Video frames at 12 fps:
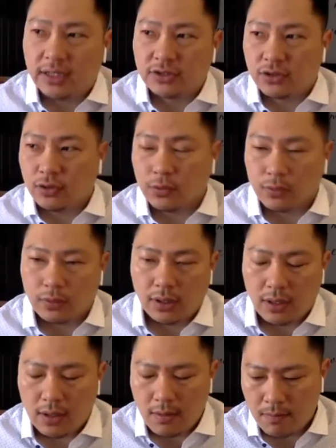And so
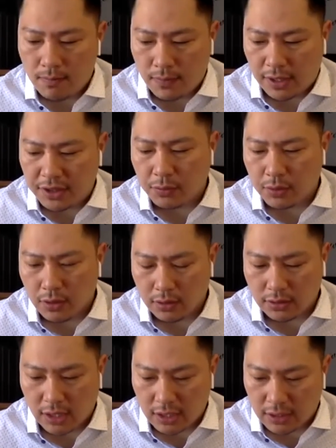I think we were
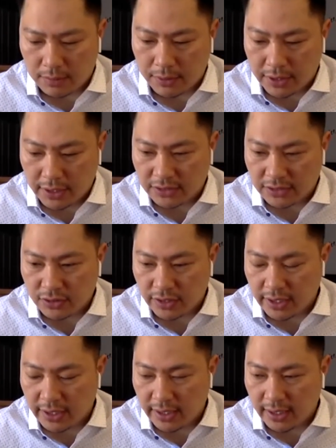talking about it
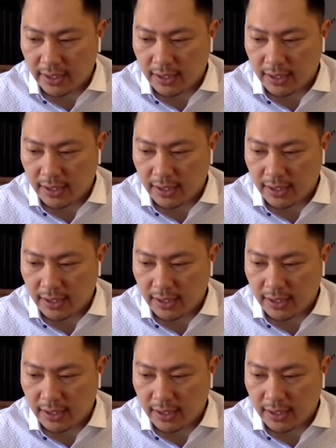yesterday.